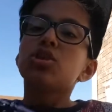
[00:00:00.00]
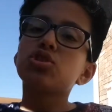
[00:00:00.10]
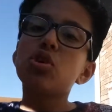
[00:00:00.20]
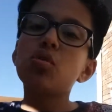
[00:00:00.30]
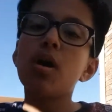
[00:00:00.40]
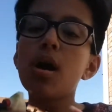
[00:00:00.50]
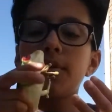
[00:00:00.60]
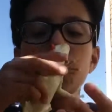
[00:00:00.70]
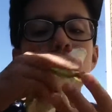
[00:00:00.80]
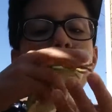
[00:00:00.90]
So
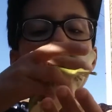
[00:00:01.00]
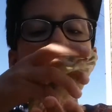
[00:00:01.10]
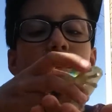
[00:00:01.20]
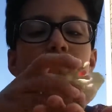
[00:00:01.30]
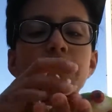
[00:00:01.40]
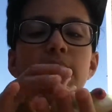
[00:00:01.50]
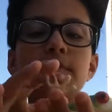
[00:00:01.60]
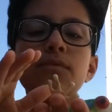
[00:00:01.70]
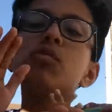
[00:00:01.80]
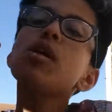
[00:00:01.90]
you might,
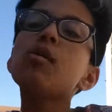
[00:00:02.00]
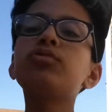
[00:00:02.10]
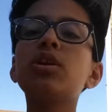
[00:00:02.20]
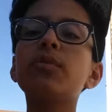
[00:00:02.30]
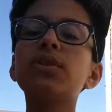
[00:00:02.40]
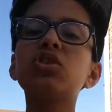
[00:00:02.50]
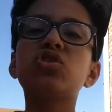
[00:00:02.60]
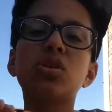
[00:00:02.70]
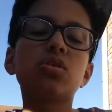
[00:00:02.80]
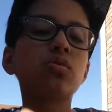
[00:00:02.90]
if you're out there in the
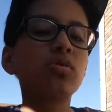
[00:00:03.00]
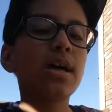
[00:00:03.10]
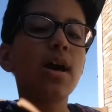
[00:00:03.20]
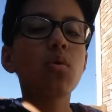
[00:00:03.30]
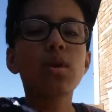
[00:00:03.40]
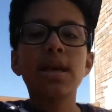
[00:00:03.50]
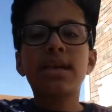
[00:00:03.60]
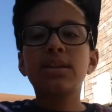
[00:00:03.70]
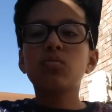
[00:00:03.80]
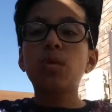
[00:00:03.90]
jungle or
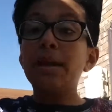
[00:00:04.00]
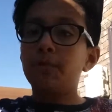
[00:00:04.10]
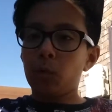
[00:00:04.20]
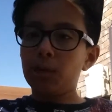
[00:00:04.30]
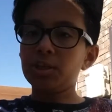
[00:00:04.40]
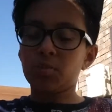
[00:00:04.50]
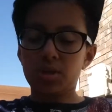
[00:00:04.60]
like in the rainforest,